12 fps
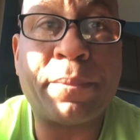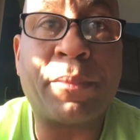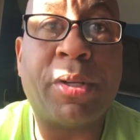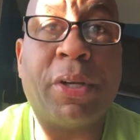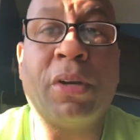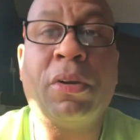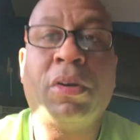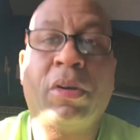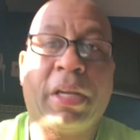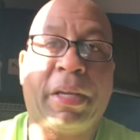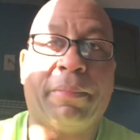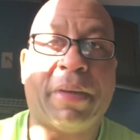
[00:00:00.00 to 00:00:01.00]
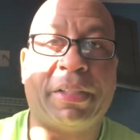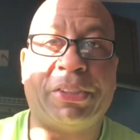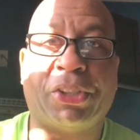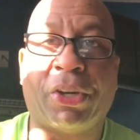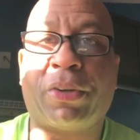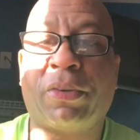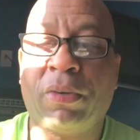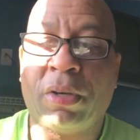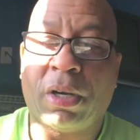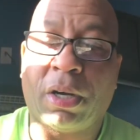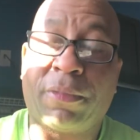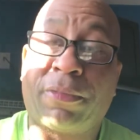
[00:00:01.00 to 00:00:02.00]
you know, in my journal
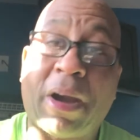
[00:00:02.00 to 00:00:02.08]
of